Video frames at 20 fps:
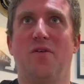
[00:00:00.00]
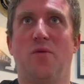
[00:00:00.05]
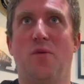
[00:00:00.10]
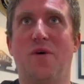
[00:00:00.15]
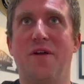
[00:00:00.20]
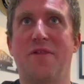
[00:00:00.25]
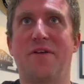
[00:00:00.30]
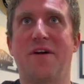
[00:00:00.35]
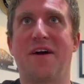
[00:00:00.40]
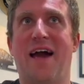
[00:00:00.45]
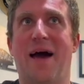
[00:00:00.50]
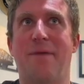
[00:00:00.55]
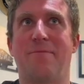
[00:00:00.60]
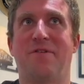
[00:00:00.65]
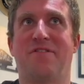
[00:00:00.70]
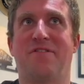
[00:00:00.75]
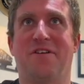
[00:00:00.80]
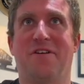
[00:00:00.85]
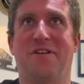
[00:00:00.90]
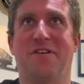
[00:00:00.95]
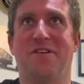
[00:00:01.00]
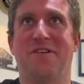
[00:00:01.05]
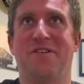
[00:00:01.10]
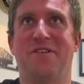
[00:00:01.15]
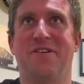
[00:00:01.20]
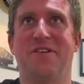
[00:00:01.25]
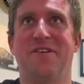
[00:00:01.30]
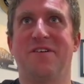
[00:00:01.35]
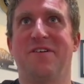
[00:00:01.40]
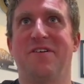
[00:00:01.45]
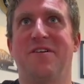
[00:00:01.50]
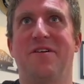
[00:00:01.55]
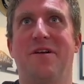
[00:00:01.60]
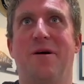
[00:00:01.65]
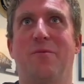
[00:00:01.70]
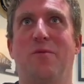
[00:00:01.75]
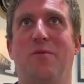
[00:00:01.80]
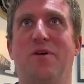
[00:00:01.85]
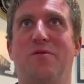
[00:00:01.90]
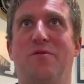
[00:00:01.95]
What do you think happens here?
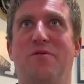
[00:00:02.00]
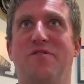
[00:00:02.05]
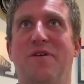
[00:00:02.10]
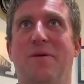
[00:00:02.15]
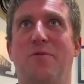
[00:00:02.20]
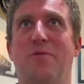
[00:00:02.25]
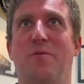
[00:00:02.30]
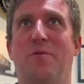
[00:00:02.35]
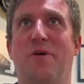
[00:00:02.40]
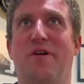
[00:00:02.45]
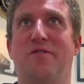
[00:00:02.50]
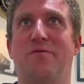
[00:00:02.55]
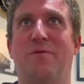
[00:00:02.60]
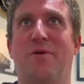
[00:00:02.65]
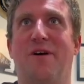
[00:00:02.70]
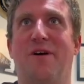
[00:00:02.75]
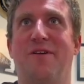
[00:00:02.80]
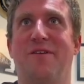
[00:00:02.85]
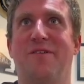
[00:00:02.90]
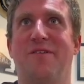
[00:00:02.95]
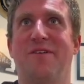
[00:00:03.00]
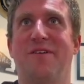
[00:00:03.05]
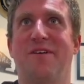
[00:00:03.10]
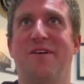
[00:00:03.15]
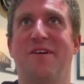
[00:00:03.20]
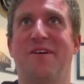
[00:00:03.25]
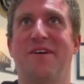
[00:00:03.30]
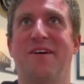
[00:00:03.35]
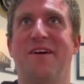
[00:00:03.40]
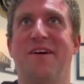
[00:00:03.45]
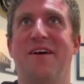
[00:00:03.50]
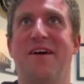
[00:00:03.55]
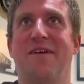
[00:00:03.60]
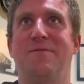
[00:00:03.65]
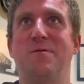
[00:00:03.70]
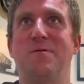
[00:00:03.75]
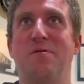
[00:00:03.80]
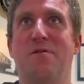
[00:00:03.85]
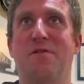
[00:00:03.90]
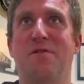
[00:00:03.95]
Number equals number plus 1.
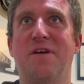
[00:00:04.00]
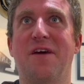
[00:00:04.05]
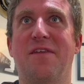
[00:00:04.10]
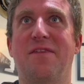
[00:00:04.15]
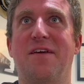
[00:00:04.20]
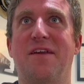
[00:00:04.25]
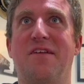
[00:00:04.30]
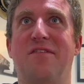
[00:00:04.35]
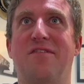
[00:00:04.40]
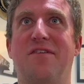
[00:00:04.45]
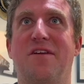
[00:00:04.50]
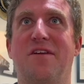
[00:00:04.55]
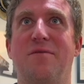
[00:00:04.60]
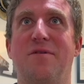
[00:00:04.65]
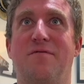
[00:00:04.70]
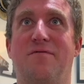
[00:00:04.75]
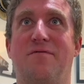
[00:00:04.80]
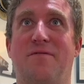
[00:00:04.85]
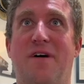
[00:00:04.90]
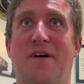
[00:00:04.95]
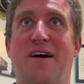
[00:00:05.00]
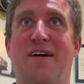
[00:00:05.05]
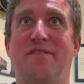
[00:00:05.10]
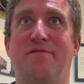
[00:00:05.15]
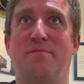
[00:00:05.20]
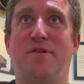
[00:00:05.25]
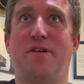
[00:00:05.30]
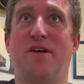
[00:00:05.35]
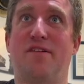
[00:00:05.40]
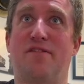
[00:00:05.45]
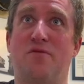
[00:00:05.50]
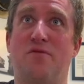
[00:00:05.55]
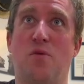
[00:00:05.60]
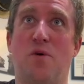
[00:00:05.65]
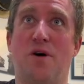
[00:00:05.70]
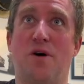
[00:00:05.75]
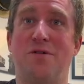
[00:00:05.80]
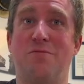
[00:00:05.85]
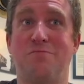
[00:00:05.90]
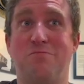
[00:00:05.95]
If you think that it's going to be 5 plus
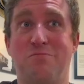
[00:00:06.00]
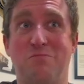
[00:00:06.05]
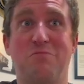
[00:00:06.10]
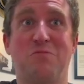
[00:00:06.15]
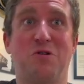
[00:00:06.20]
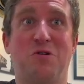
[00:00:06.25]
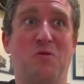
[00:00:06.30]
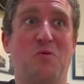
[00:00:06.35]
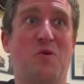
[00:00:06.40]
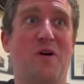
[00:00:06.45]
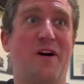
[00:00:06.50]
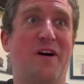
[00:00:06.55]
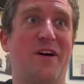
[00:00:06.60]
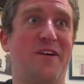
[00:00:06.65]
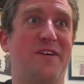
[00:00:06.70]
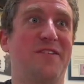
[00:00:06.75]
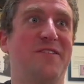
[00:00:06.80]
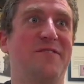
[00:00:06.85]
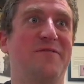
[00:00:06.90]
1, you're right.